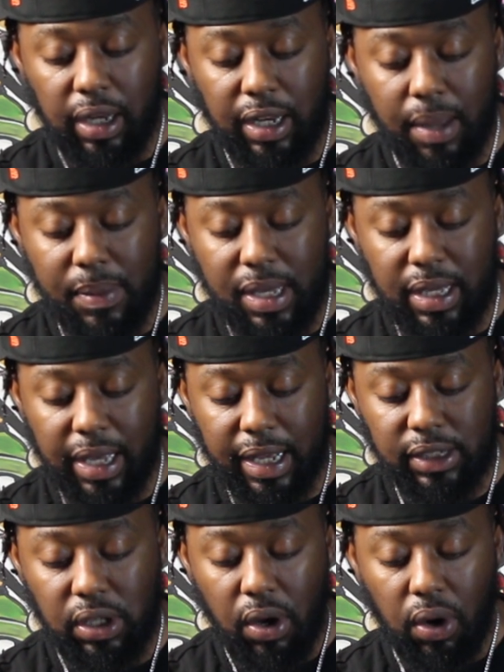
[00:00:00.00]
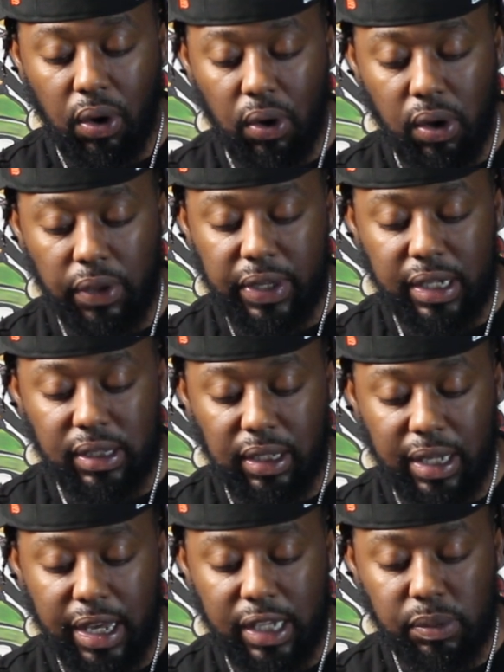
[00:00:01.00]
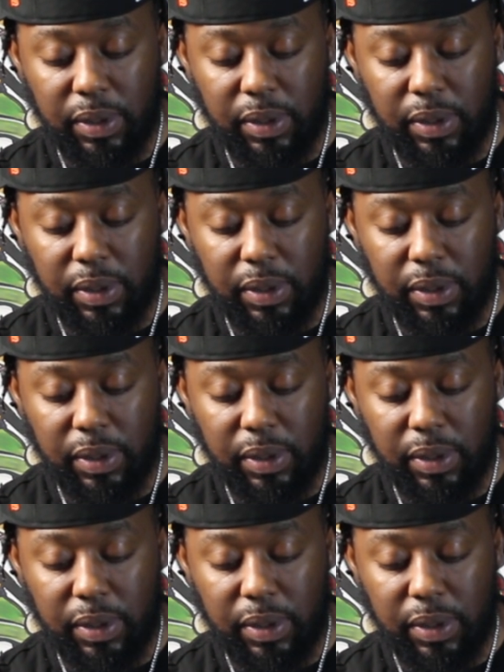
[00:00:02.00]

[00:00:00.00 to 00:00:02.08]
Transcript: Let me guess. All these leagues